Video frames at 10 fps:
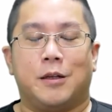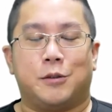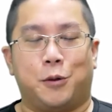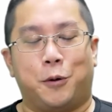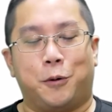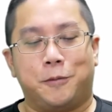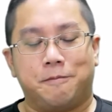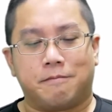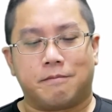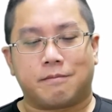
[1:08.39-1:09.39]

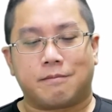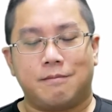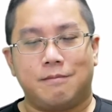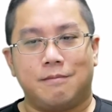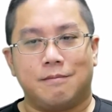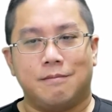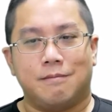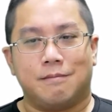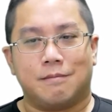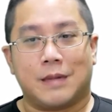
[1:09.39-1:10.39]
So,
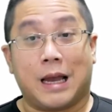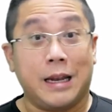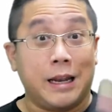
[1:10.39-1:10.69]
other